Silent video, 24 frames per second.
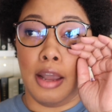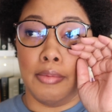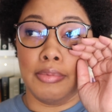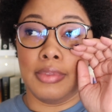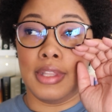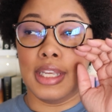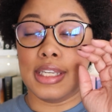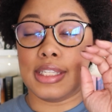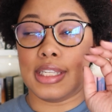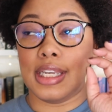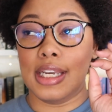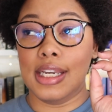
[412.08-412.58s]

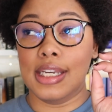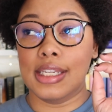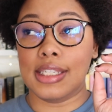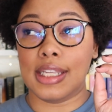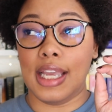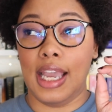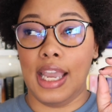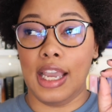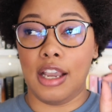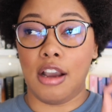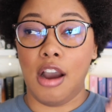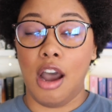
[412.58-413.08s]
This is
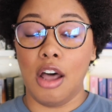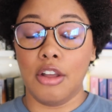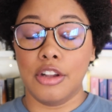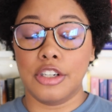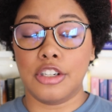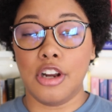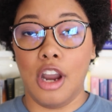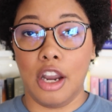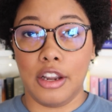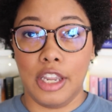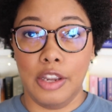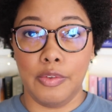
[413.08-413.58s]
a
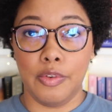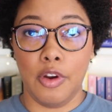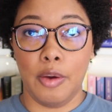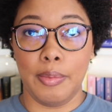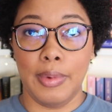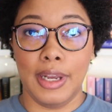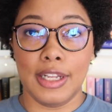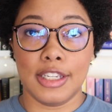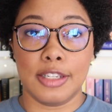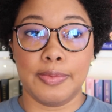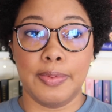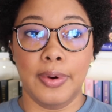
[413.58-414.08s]
college hockey
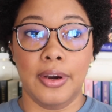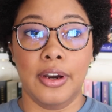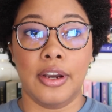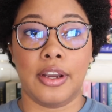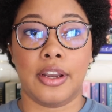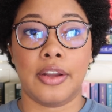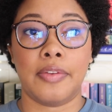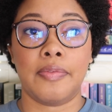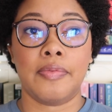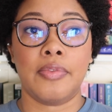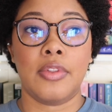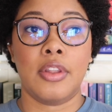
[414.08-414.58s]
romance
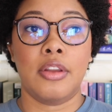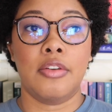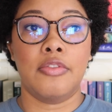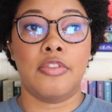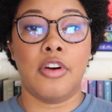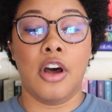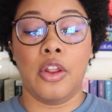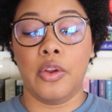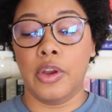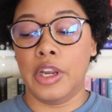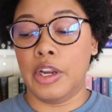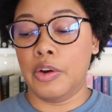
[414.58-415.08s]
book
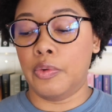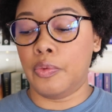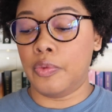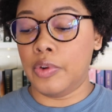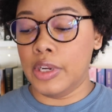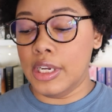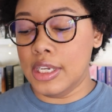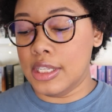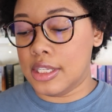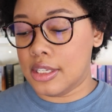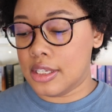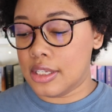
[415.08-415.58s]
following
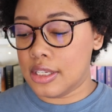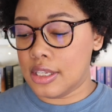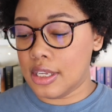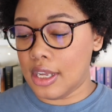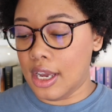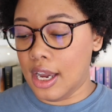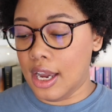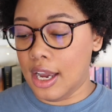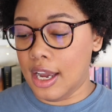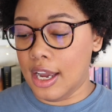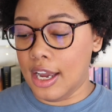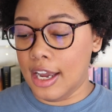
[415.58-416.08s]
Reese
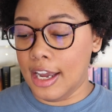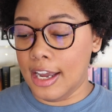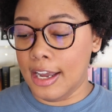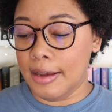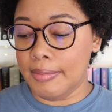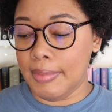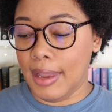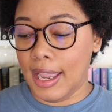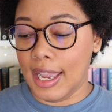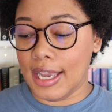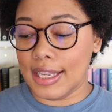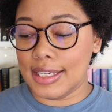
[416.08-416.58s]

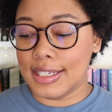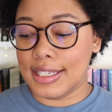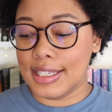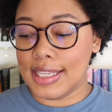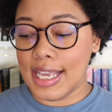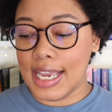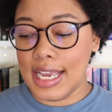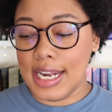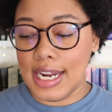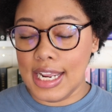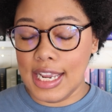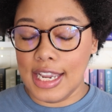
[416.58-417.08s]
and
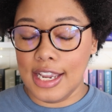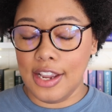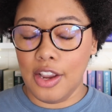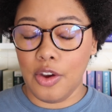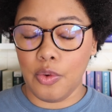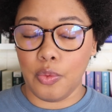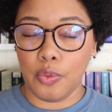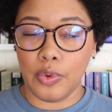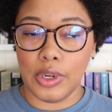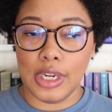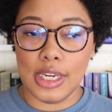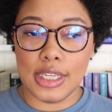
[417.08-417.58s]
Sadie.
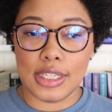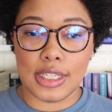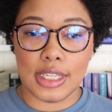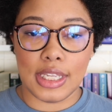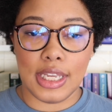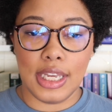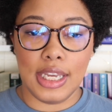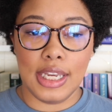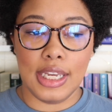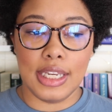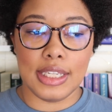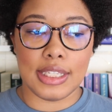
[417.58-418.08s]

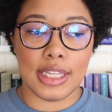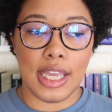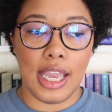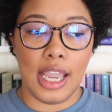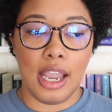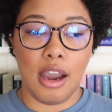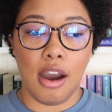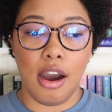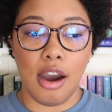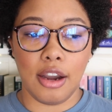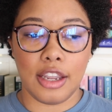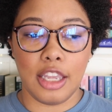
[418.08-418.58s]
Reese is a
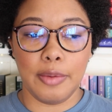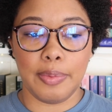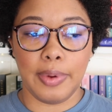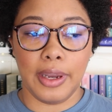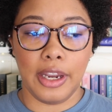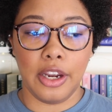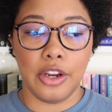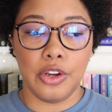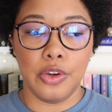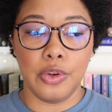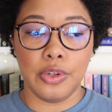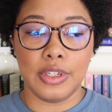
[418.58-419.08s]
hockey
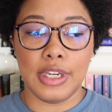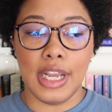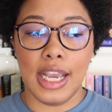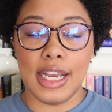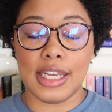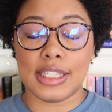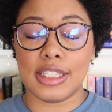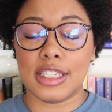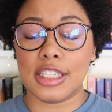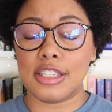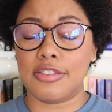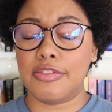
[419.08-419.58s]
player who
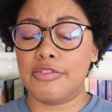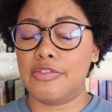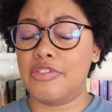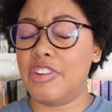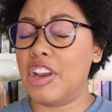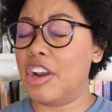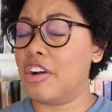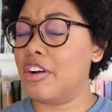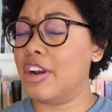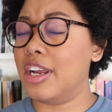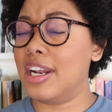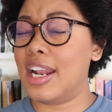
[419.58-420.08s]
takes this
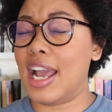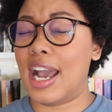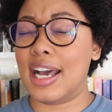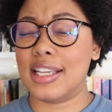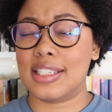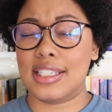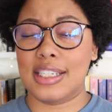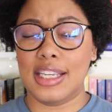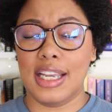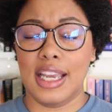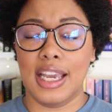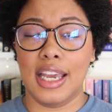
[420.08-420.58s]
very
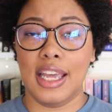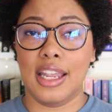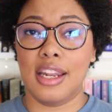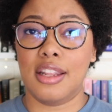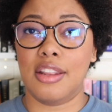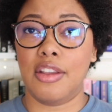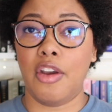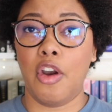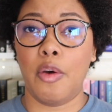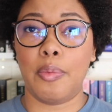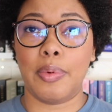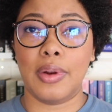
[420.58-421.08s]
nasty hit
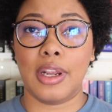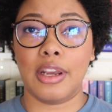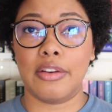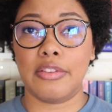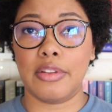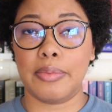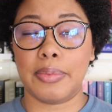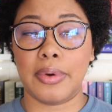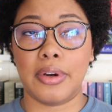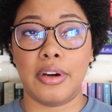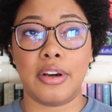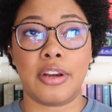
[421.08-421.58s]
in the opening of
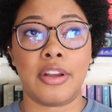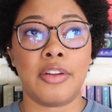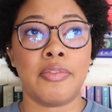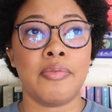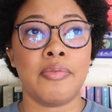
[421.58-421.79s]
the book.